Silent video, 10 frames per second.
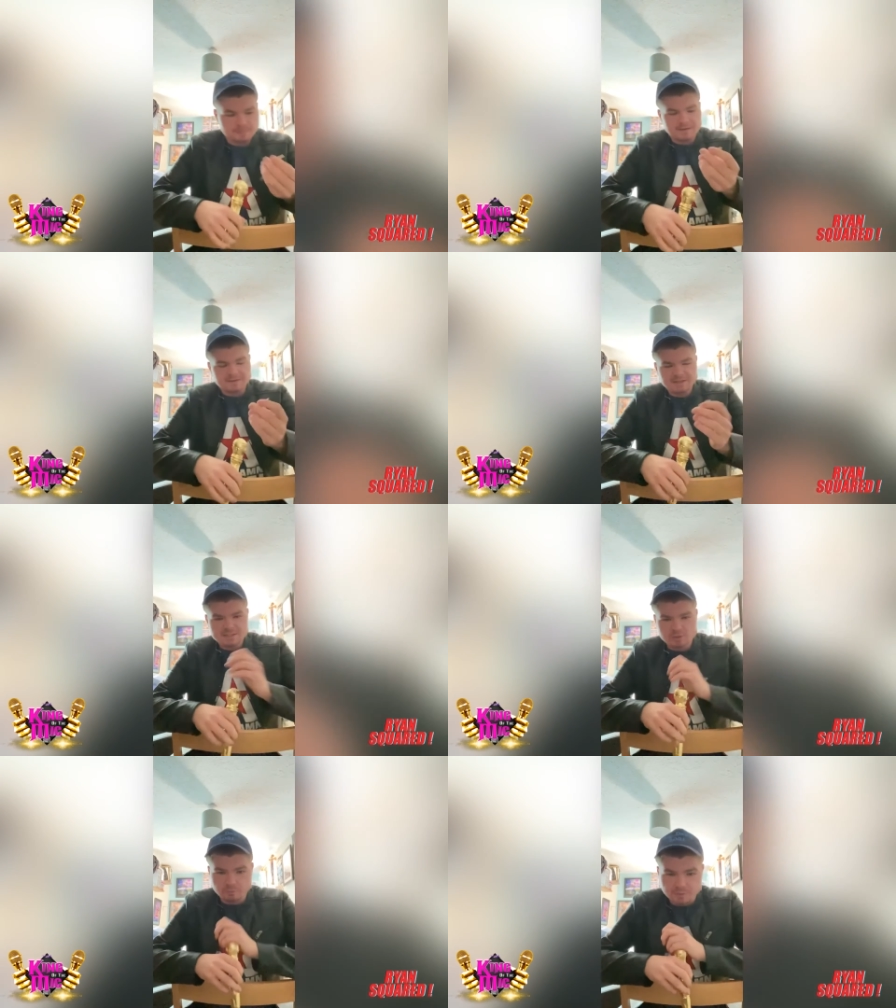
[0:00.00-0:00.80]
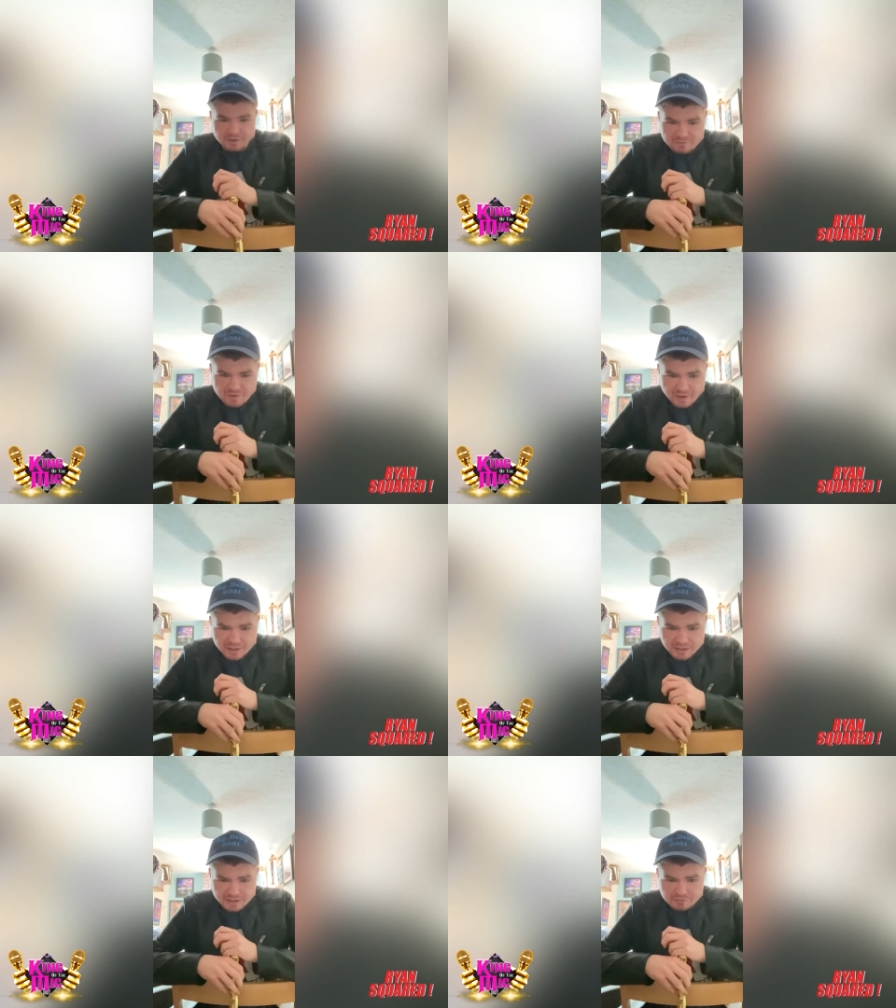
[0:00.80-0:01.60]
in this company very
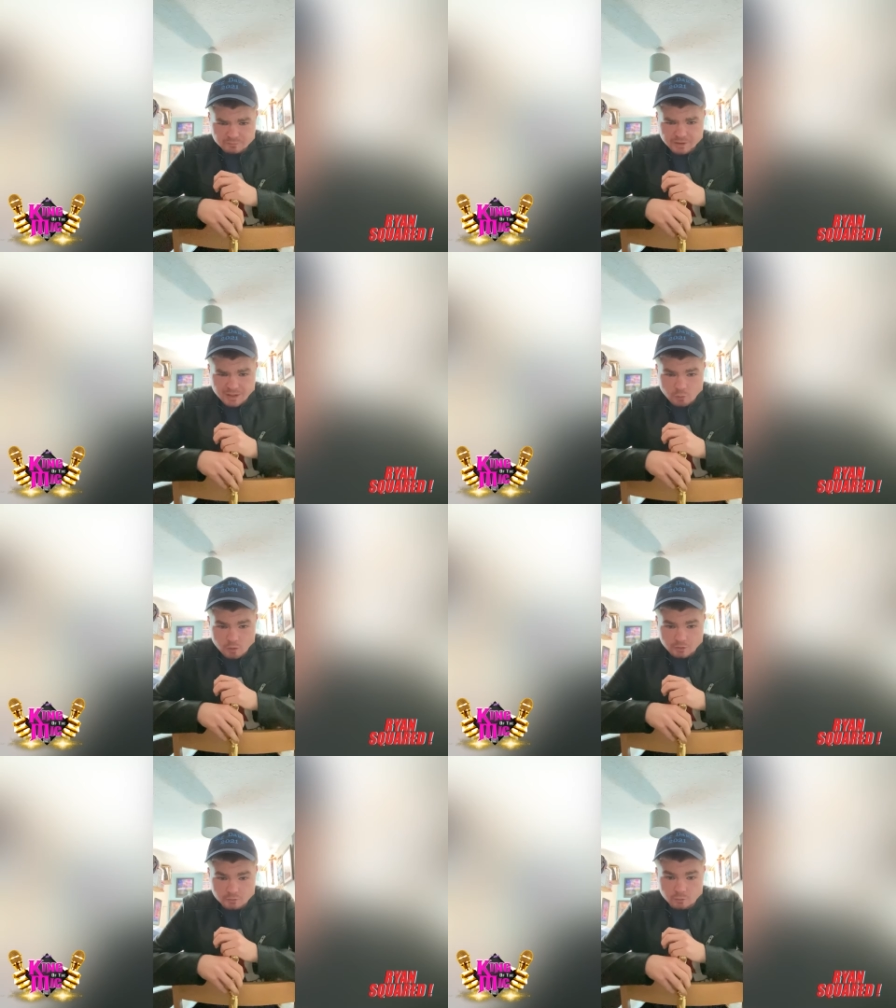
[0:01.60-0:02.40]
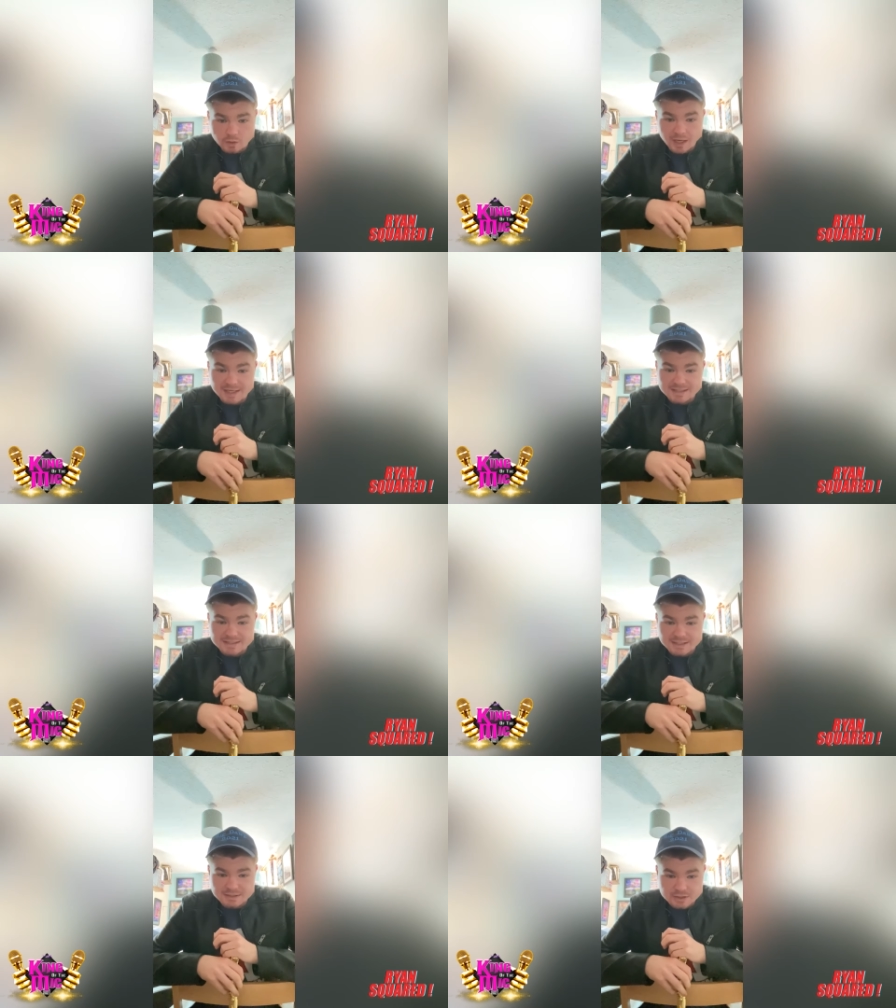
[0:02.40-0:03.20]
clear from day one what I
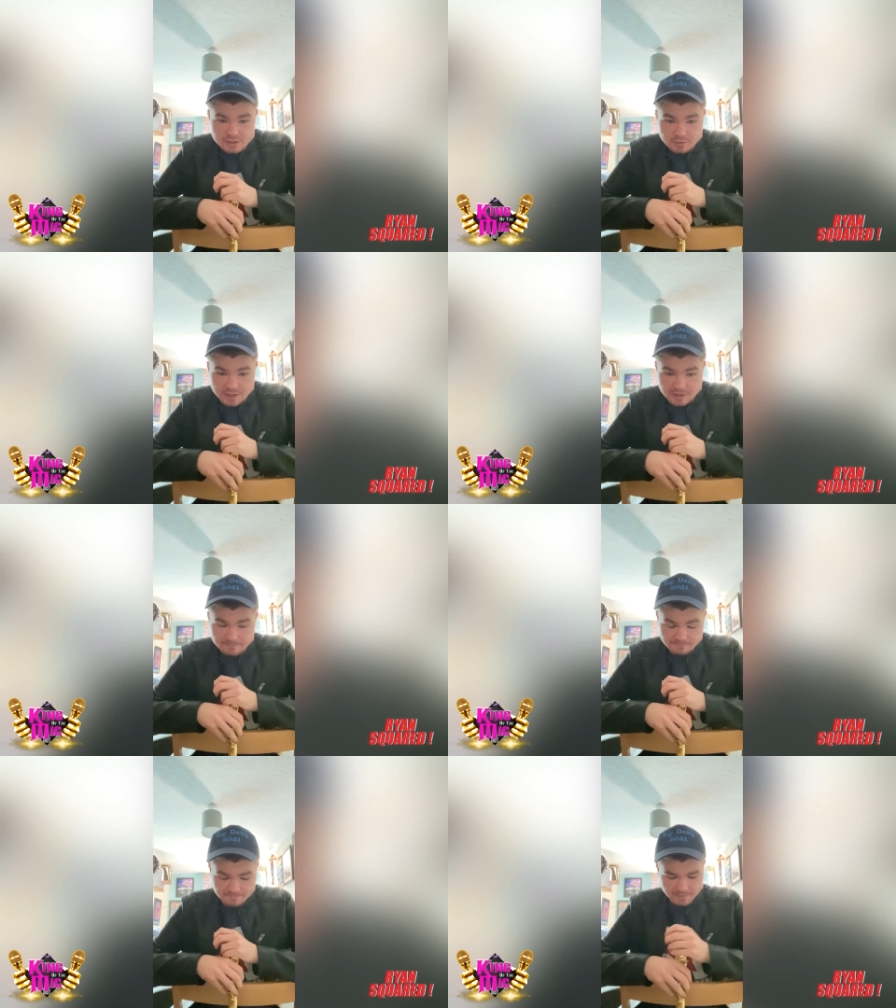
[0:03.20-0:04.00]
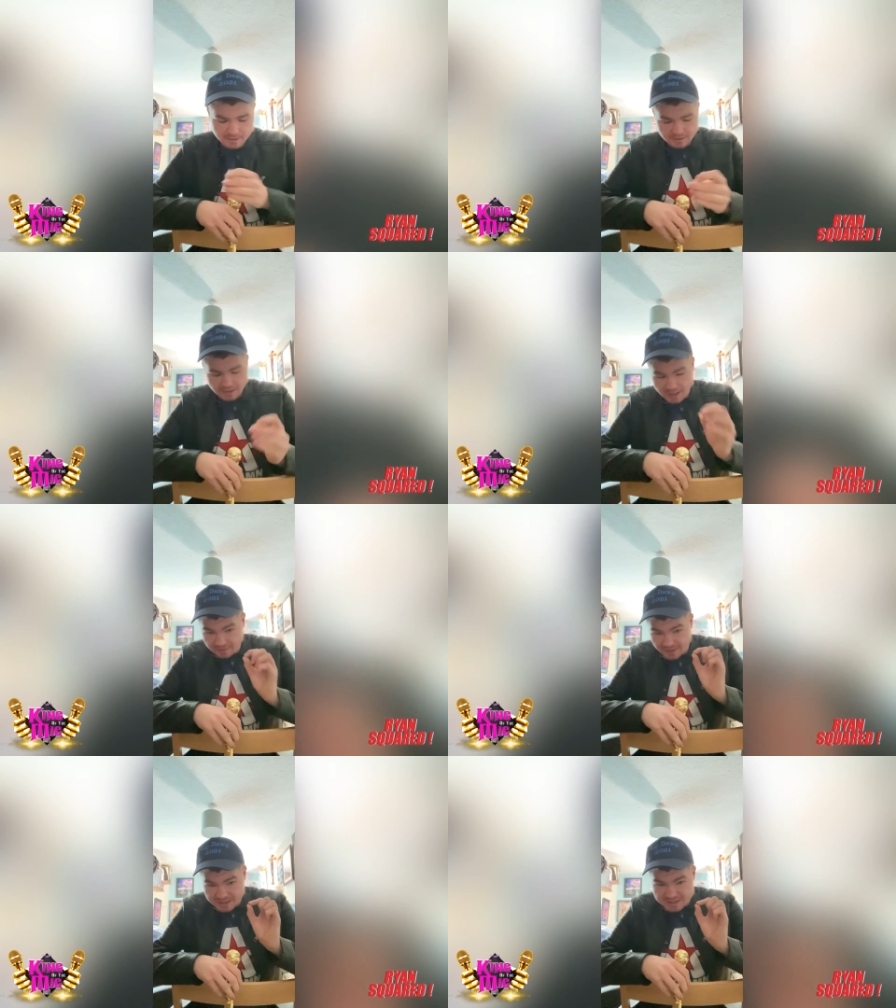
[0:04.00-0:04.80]
intend to do here,
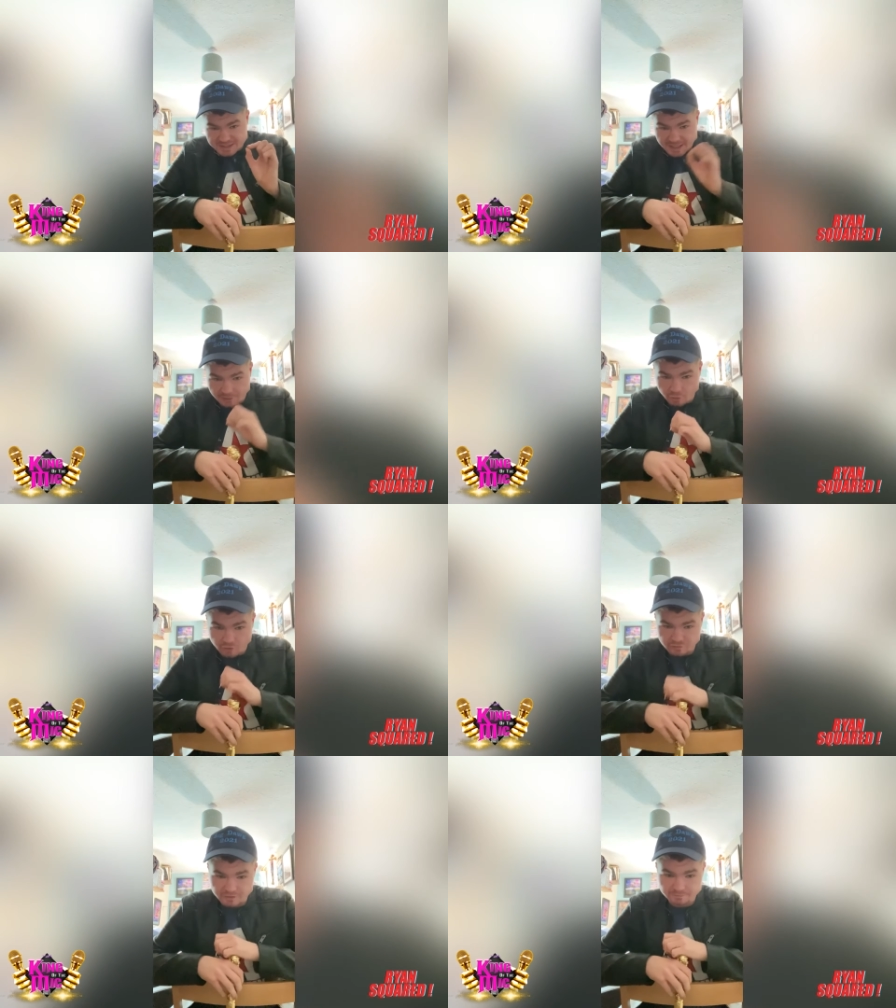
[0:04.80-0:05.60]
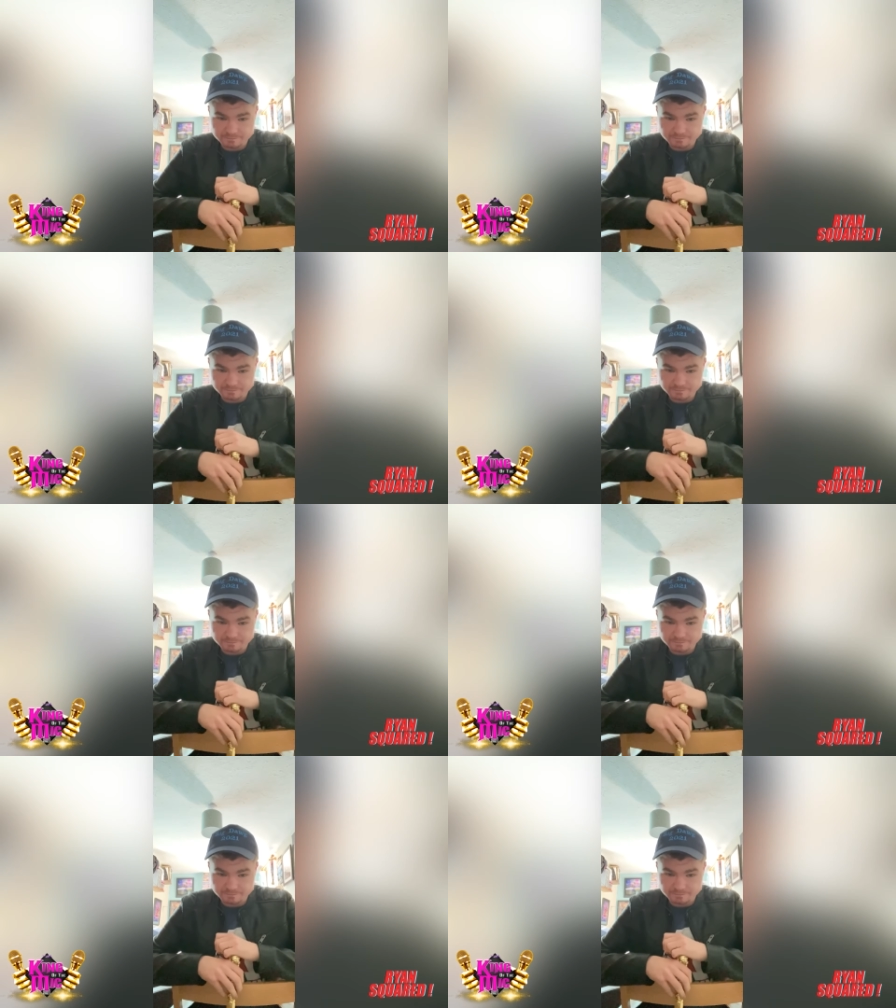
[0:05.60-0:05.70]
and that is take over.